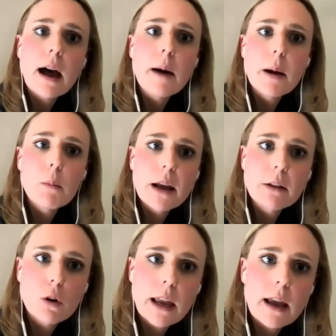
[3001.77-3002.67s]
And we're
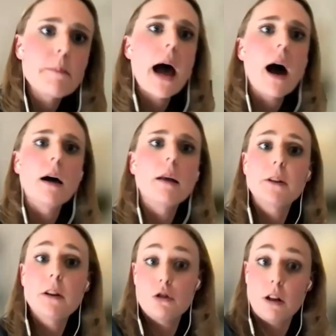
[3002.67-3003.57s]
talking about
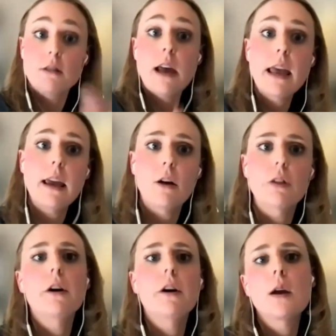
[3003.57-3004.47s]
potentially taking authority